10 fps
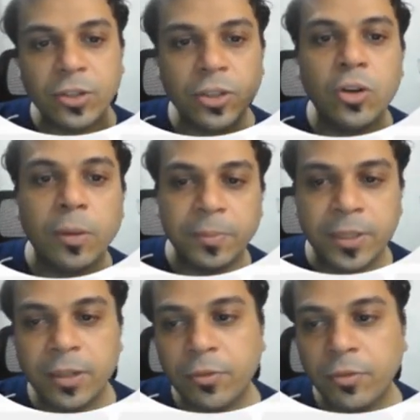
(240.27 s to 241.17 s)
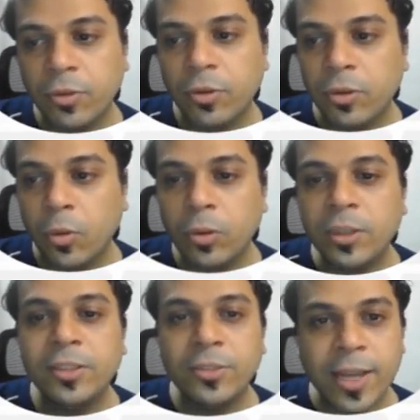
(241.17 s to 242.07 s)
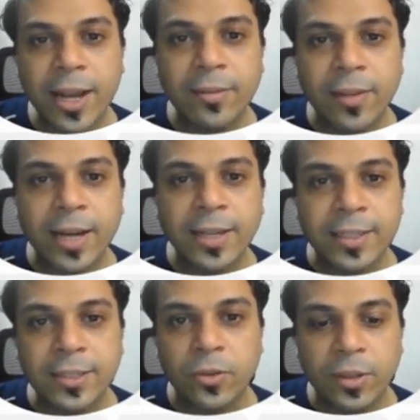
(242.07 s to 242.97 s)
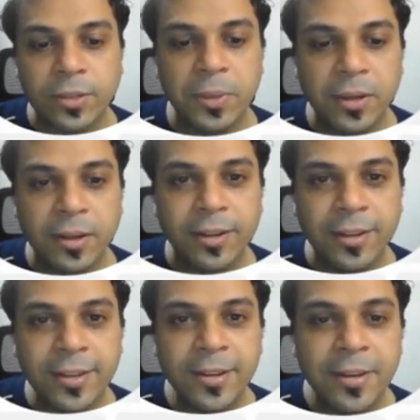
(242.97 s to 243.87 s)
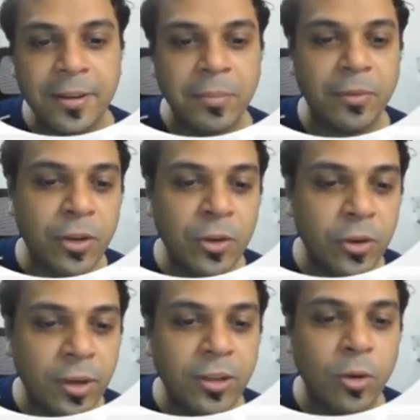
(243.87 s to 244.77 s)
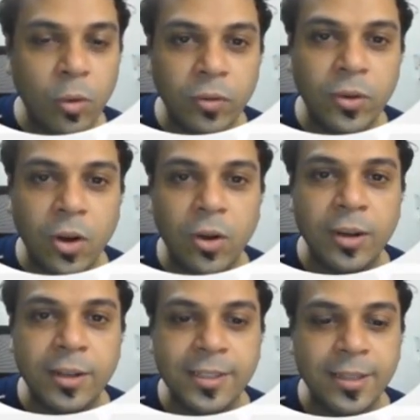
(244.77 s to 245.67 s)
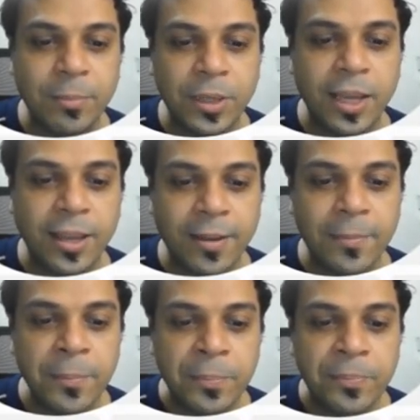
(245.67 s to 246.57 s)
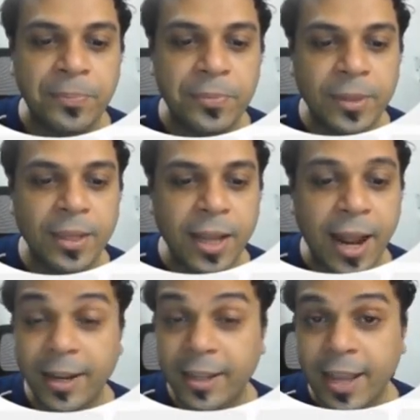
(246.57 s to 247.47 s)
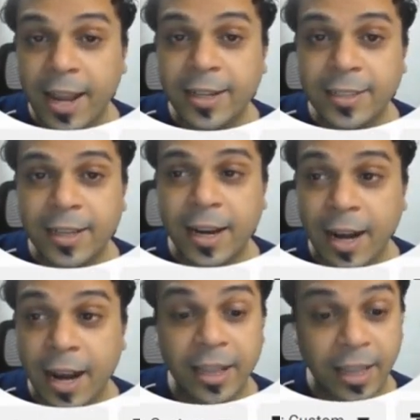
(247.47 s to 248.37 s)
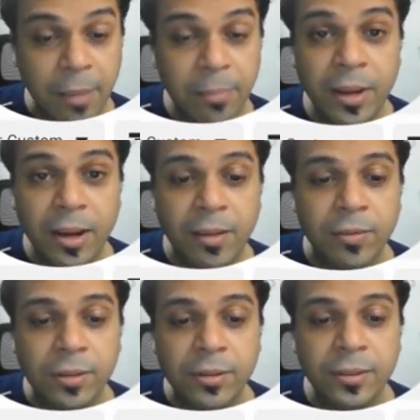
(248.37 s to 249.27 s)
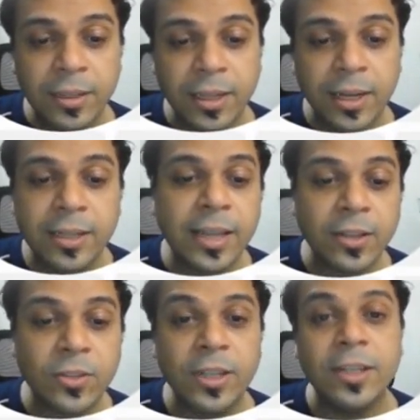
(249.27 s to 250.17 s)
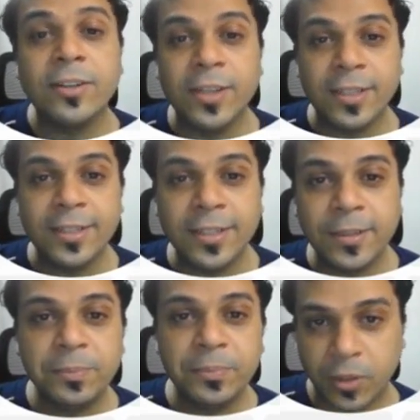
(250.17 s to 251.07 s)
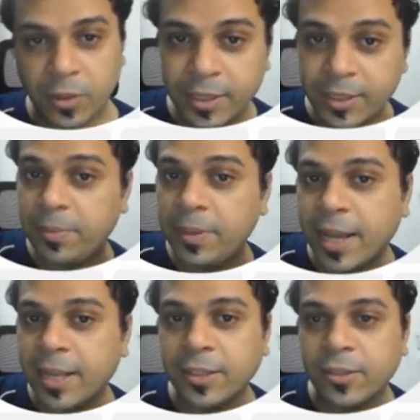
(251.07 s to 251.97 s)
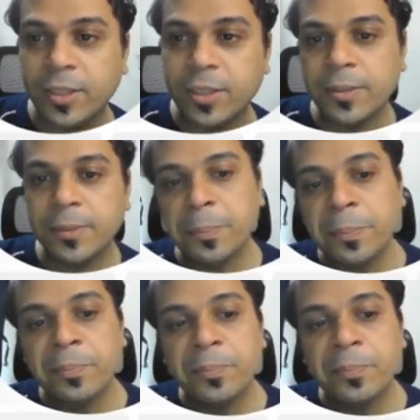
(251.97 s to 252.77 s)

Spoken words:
has actually dropped for all the 3 active ad sets during this period. But when you look at the overall CPA at the campaign level, it has actually increased. Okay, the CPA has increased.